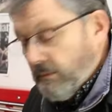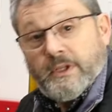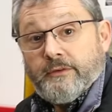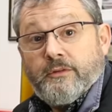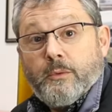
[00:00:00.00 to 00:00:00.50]

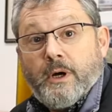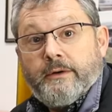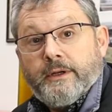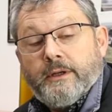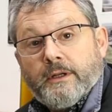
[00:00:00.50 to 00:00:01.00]
Well, that's the
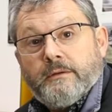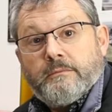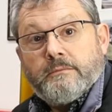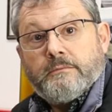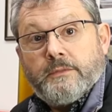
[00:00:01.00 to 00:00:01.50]
wiring done,
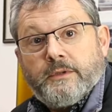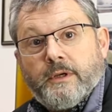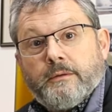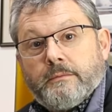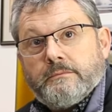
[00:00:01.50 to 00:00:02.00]
so.